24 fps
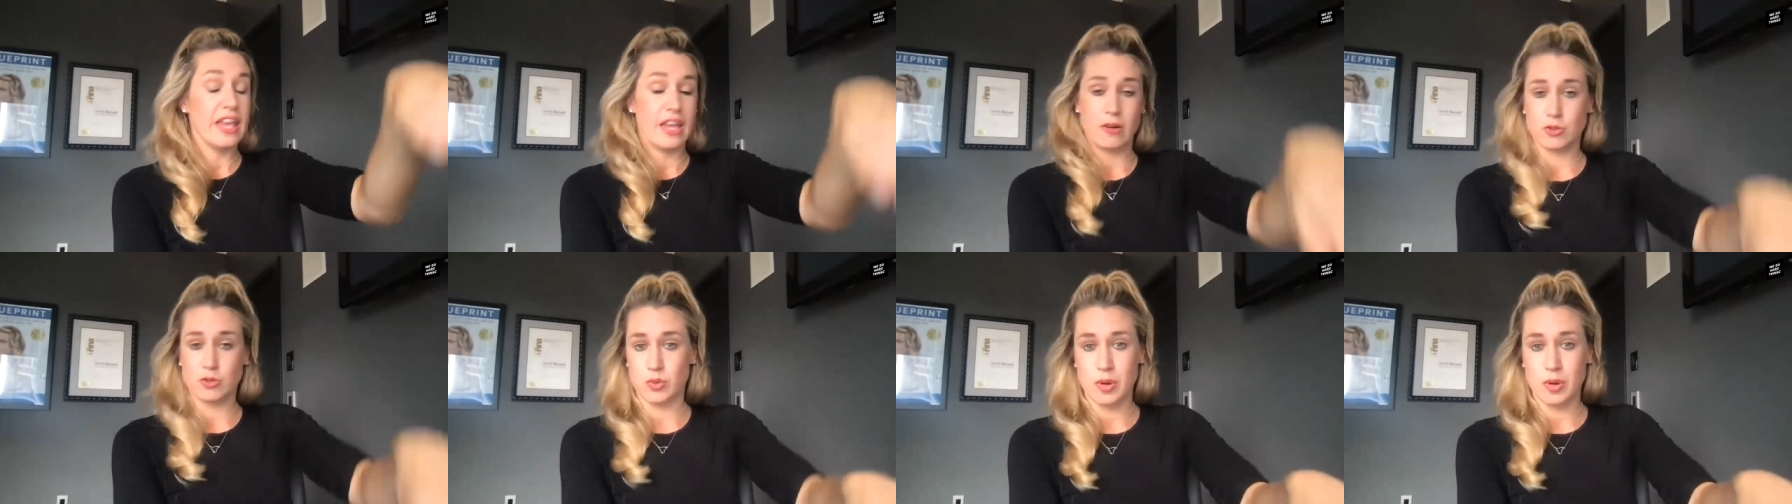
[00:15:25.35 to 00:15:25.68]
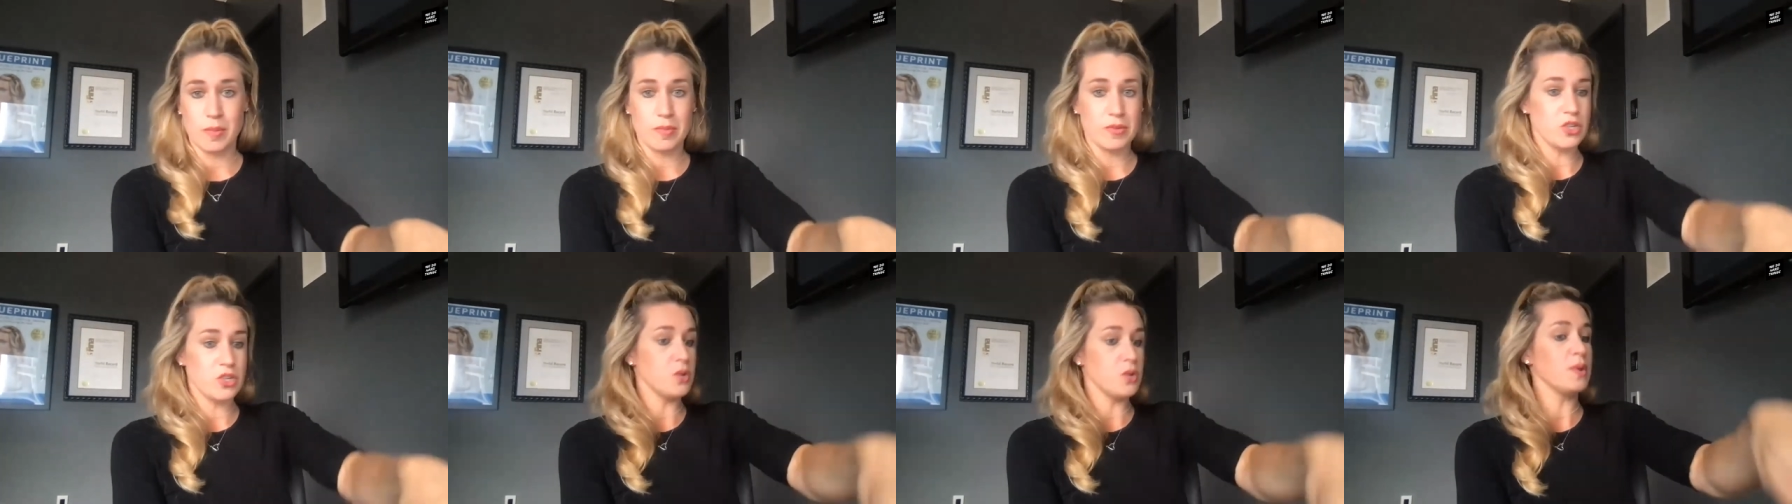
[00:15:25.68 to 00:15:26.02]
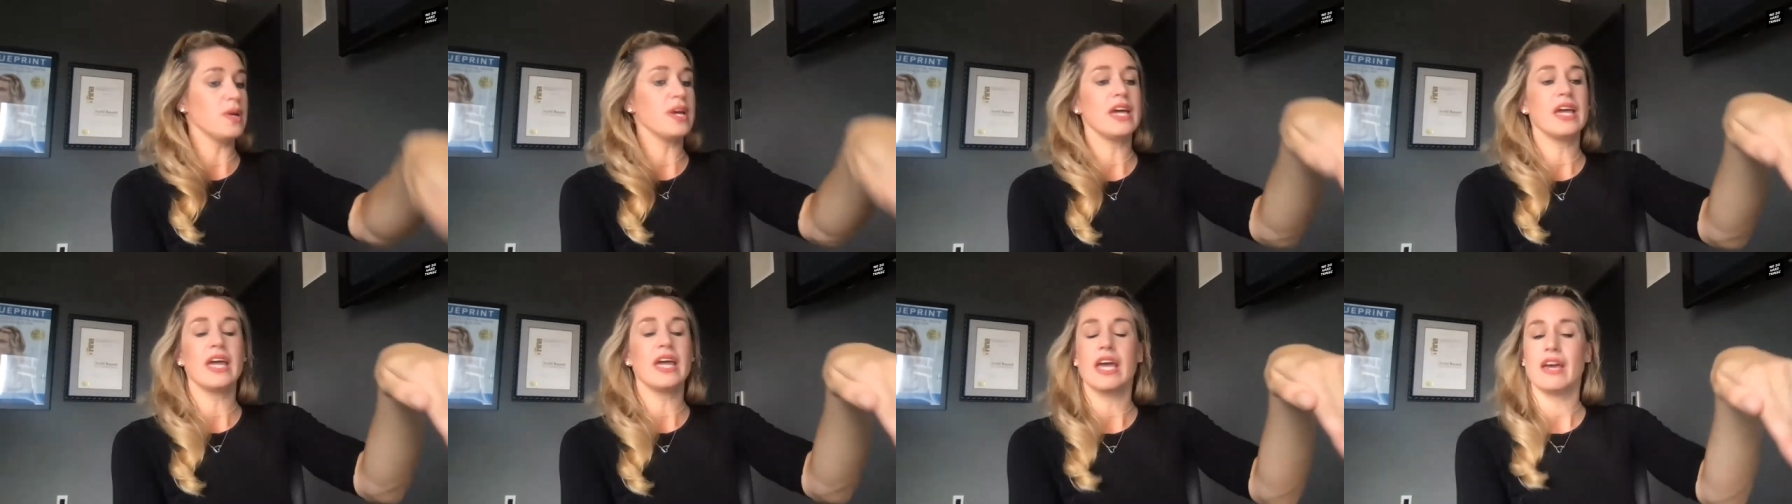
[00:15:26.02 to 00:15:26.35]
Here's what I'm
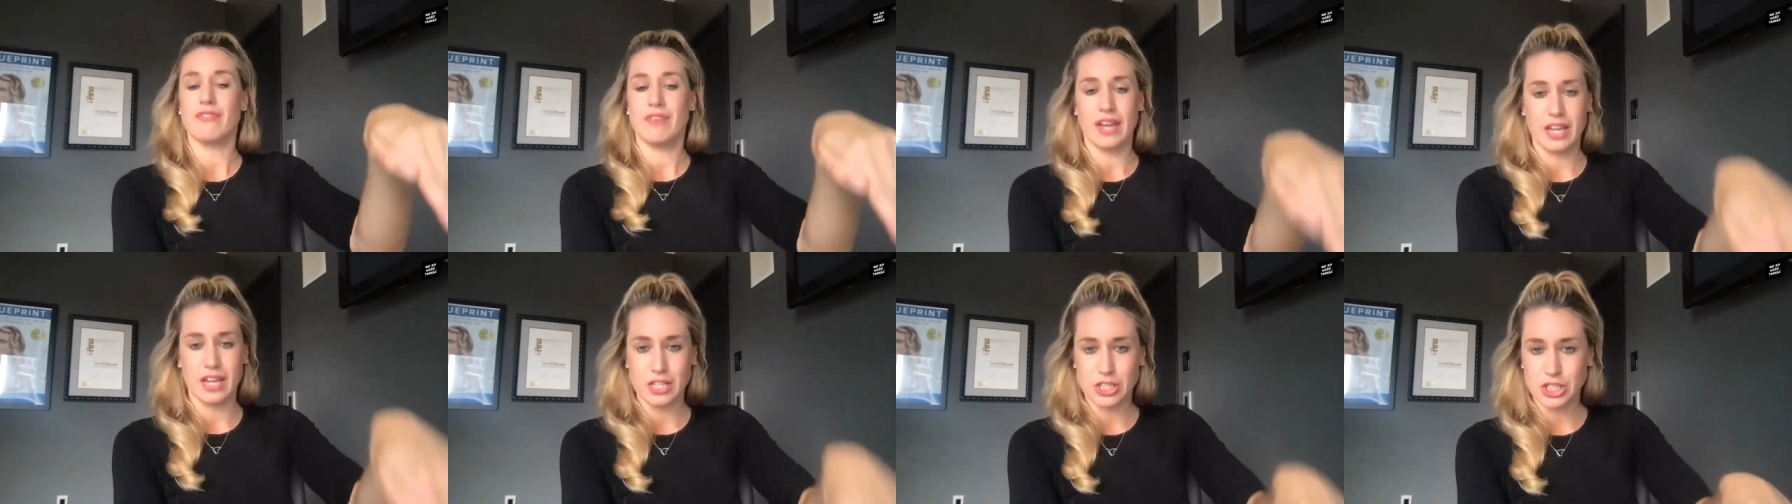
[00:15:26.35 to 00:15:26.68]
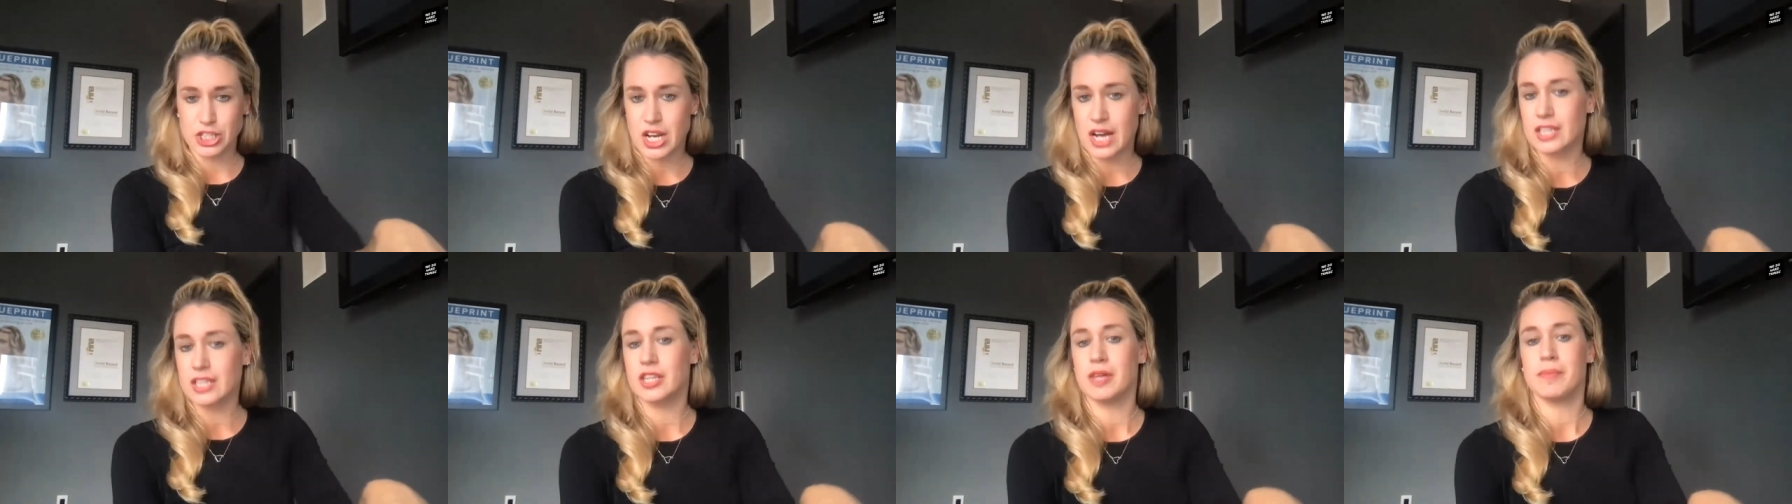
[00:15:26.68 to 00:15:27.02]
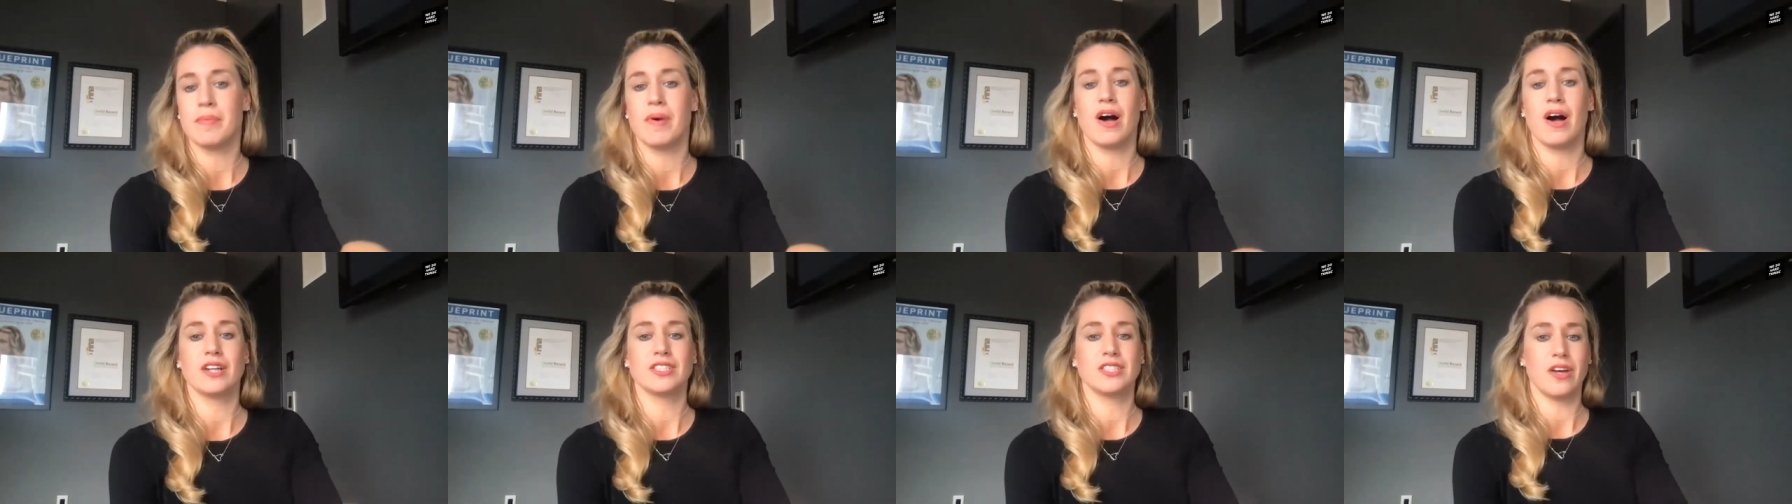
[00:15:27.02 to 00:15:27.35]
doing. If I can check
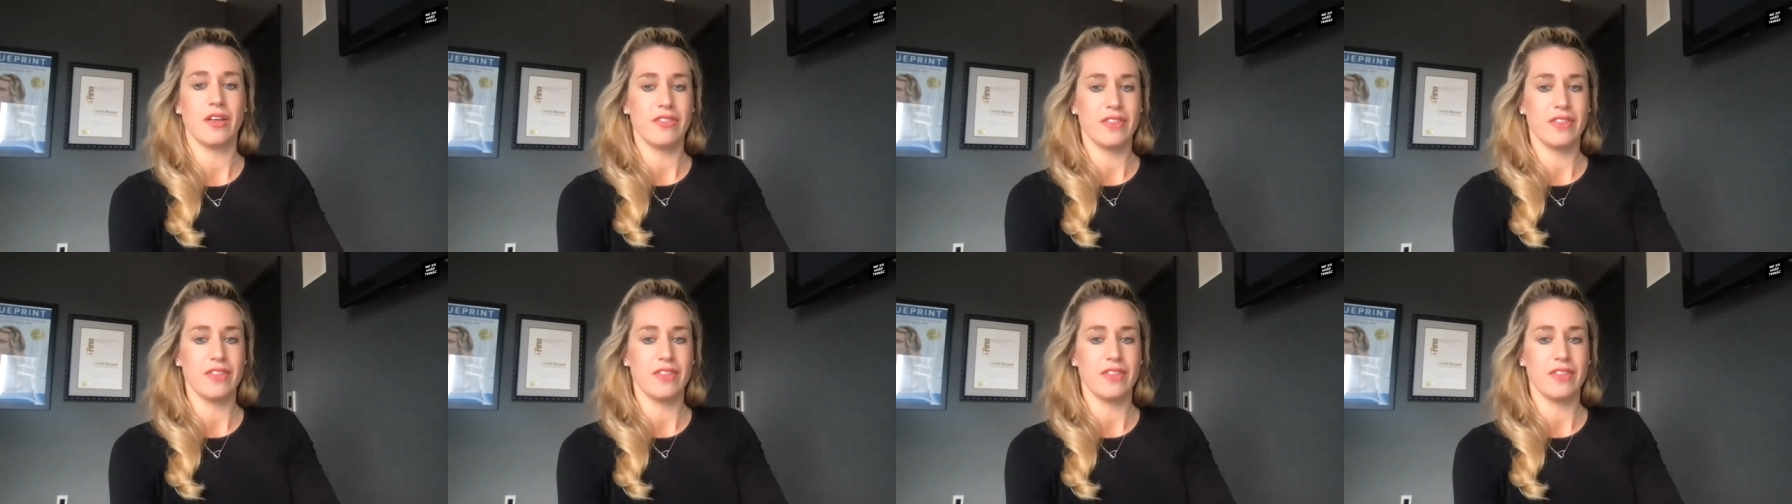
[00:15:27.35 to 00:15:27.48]
the box